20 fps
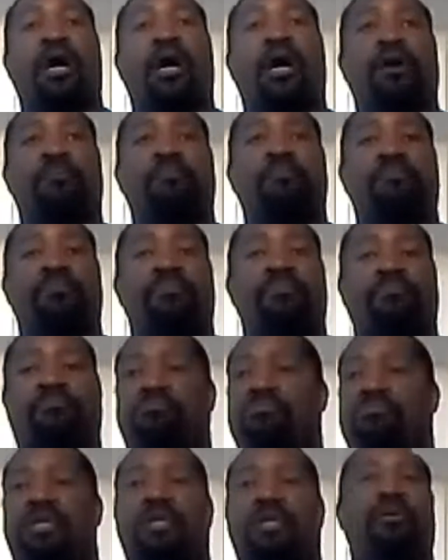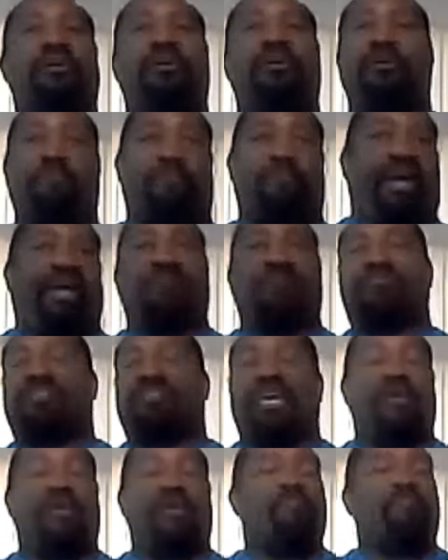Um,
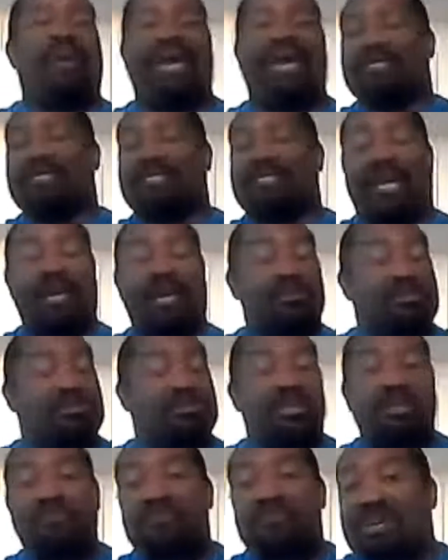pay scales are